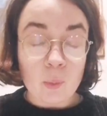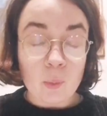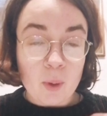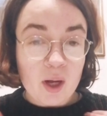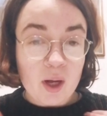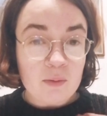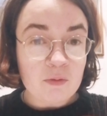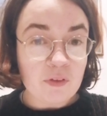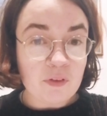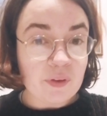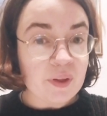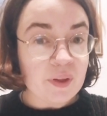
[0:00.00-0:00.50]

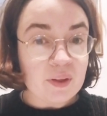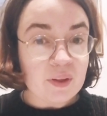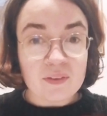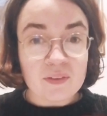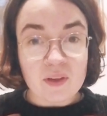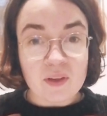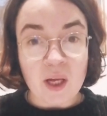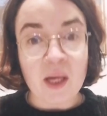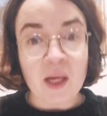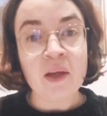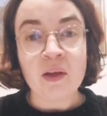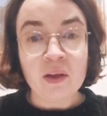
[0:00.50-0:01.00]
around Frida's
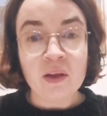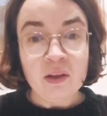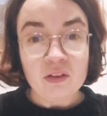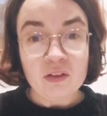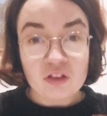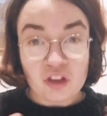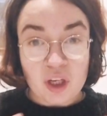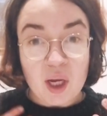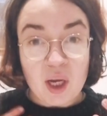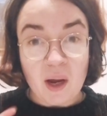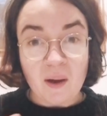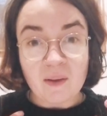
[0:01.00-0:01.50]
neck,
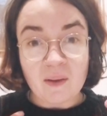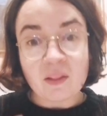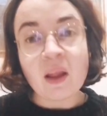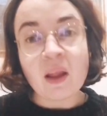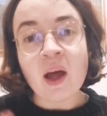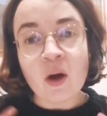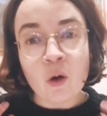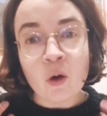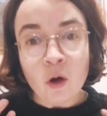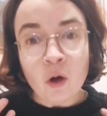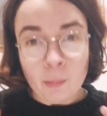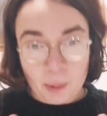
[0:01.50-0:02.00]
she had
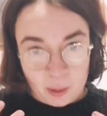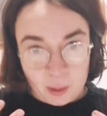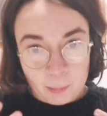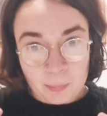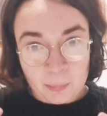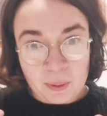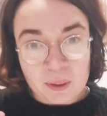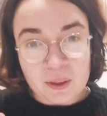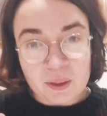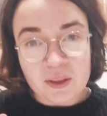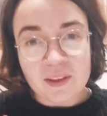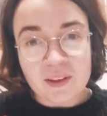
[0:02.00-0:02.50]
that
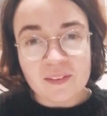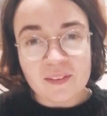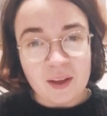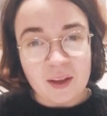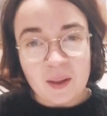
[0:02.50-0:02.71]
hummingbird,